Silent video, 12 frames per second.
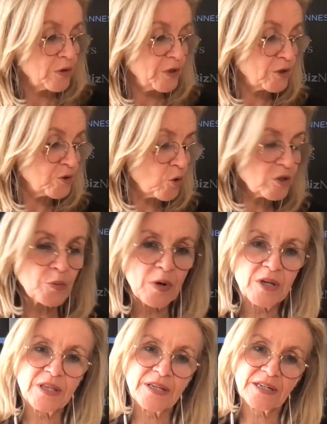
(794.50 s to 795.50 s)
You talked
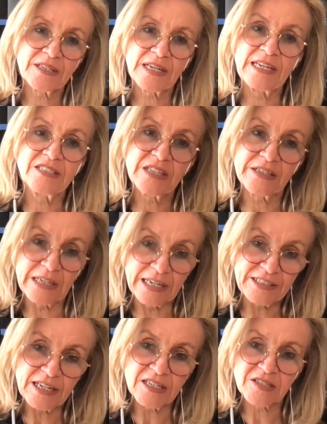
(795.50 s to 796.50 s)
about them. Is uh,
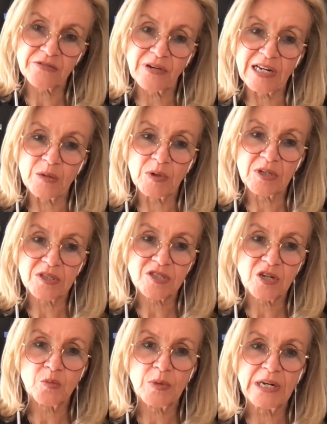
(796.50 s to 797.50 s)
it is available in
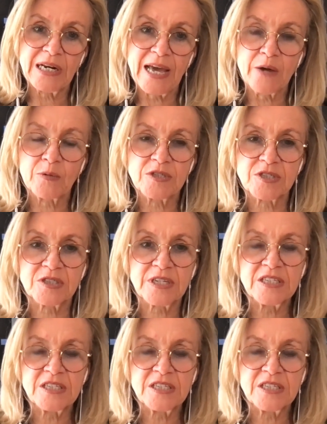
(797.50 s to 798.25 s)
so many languages?